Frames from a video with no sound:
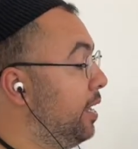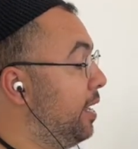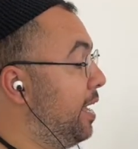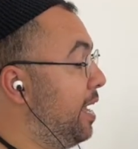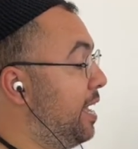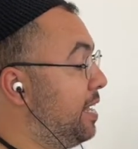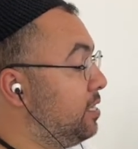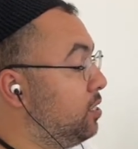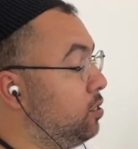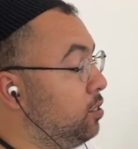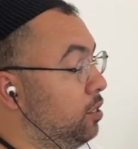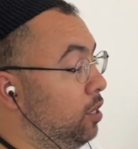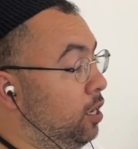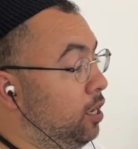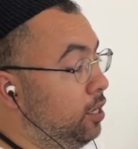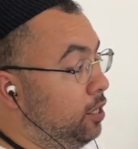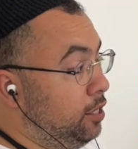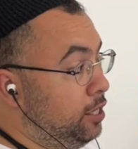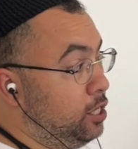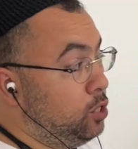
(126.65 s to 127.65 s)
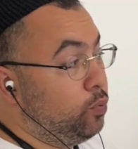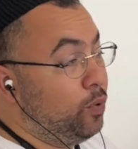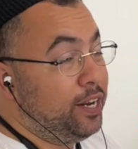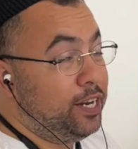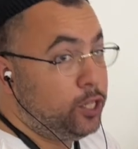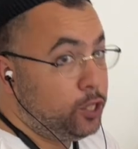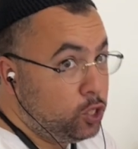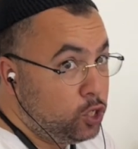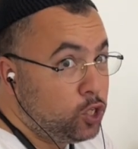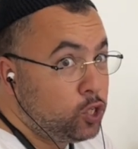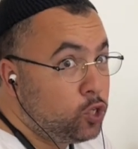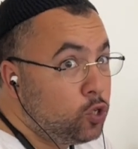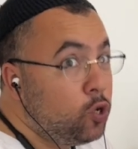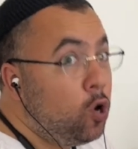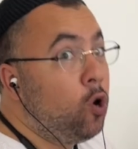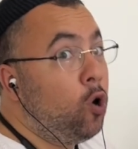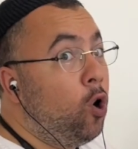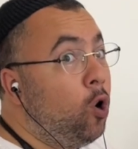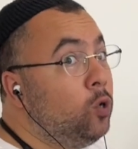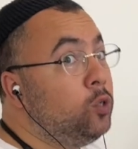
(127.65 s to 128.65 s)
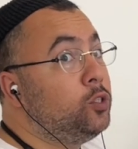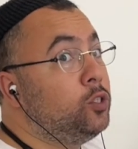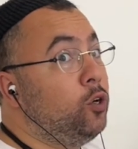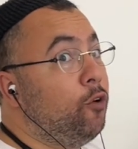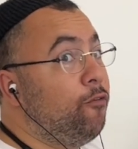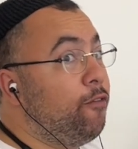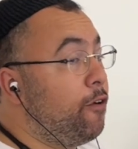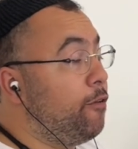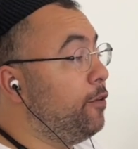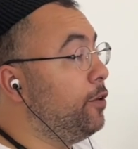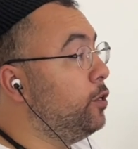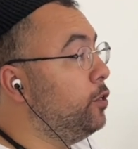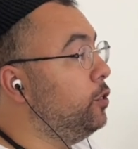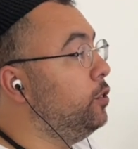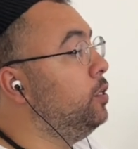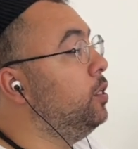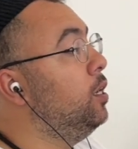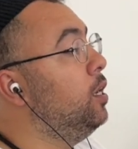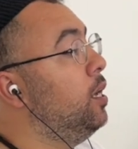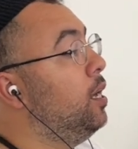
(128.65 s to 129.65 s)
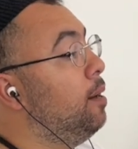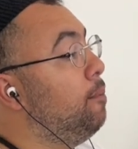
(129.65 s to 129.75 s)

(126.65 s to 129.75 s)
As this one, so also very good.